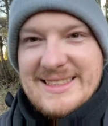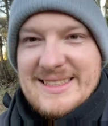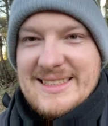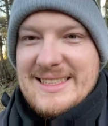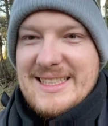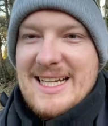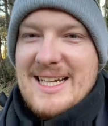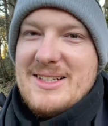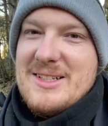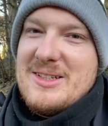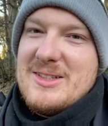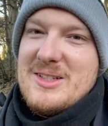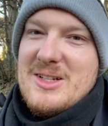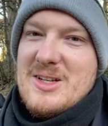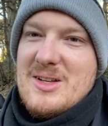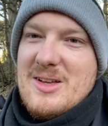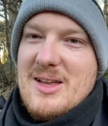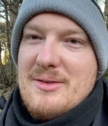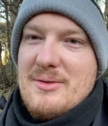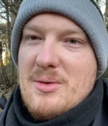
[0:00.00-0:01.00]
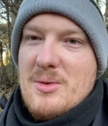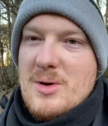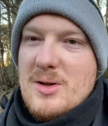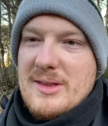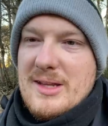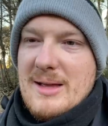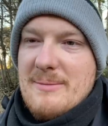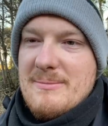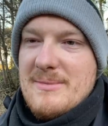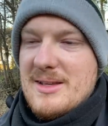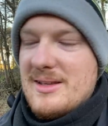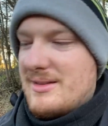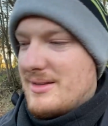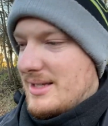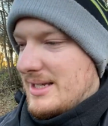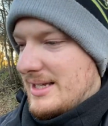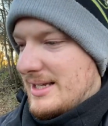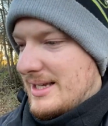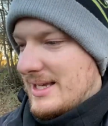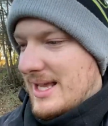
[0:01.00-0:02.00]
I don't know, everyone.
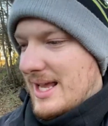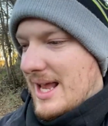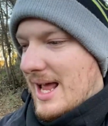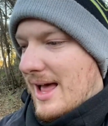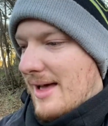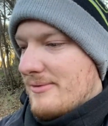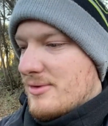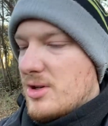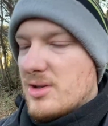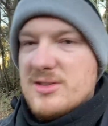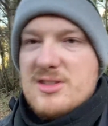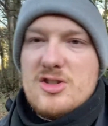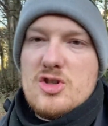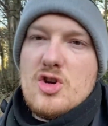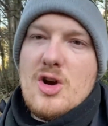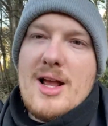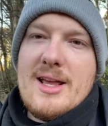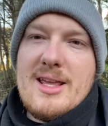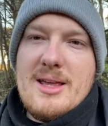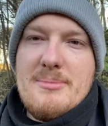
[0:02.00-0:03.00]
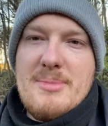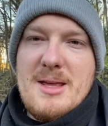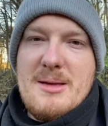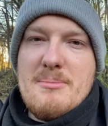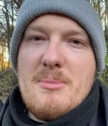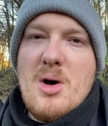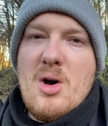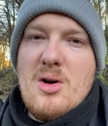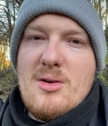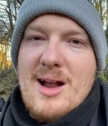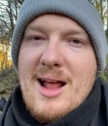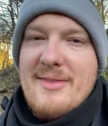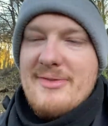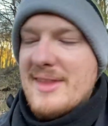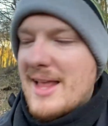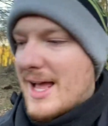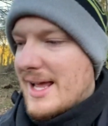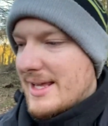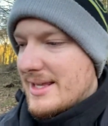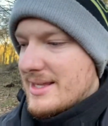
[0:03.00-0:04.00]
I've got to try it a bit more,
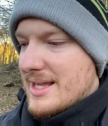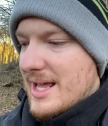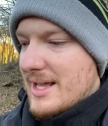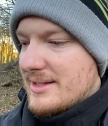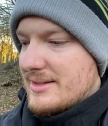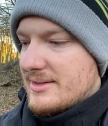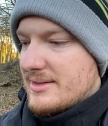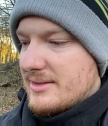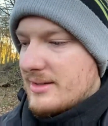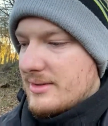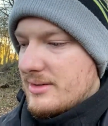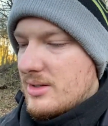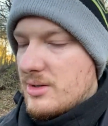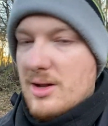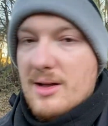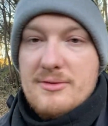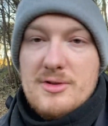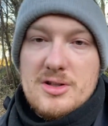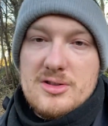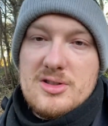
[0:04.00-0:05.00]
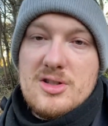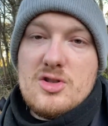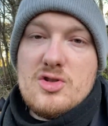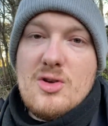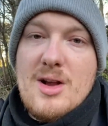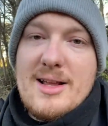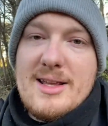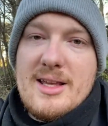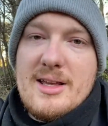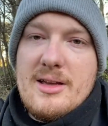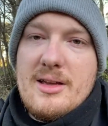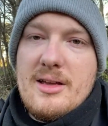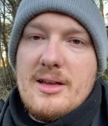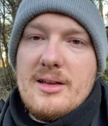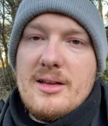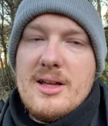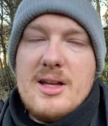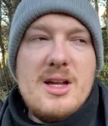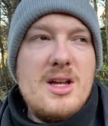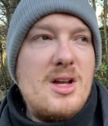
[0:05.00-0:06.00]
I guess. You know, I've got to try it at
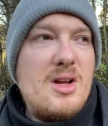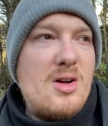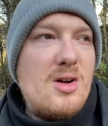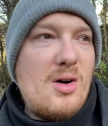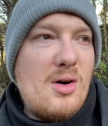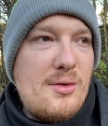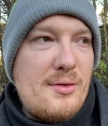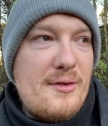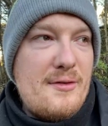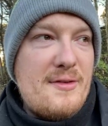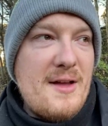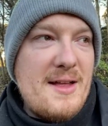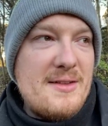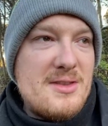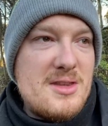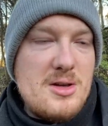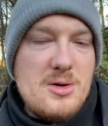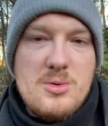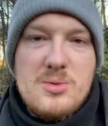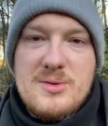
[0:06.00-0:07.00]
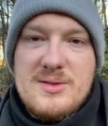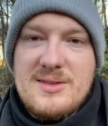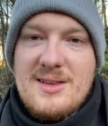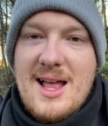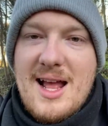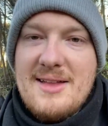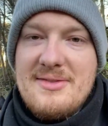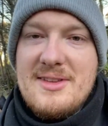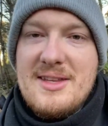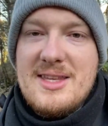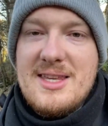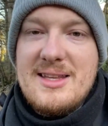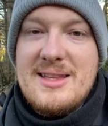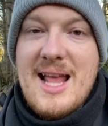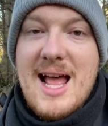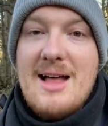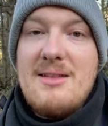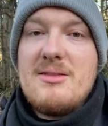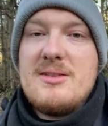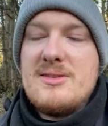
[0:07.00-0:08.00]
other venues like the
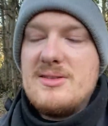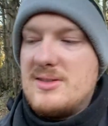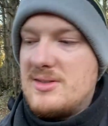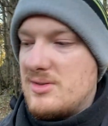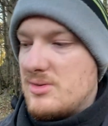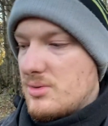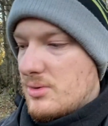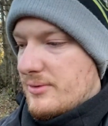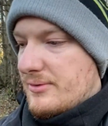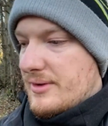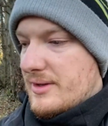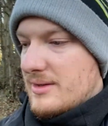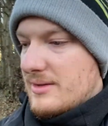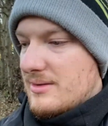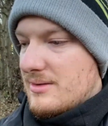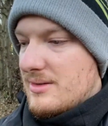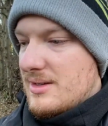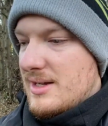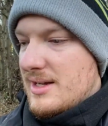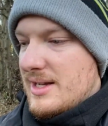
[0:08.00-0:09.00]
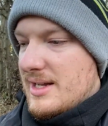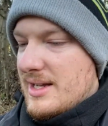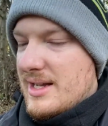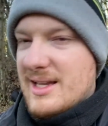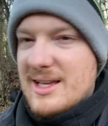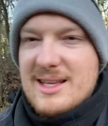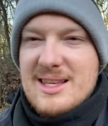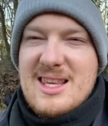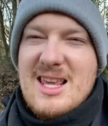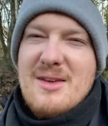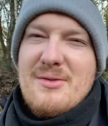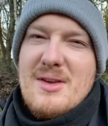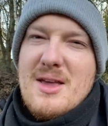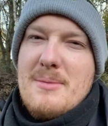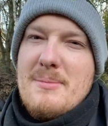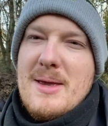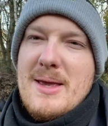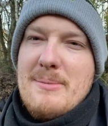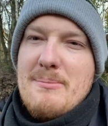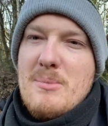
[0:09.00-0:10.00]
canal and stuff, and give it a
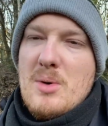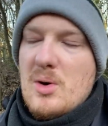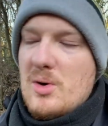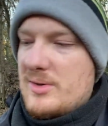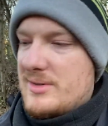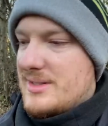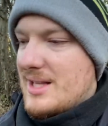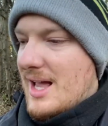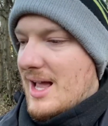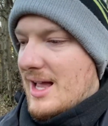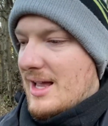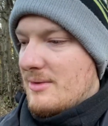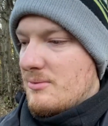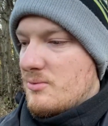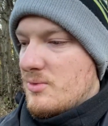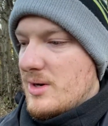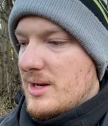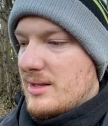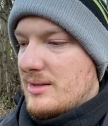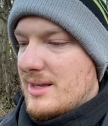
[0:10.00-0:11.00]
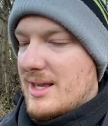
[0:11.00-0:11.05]
bit more time, really.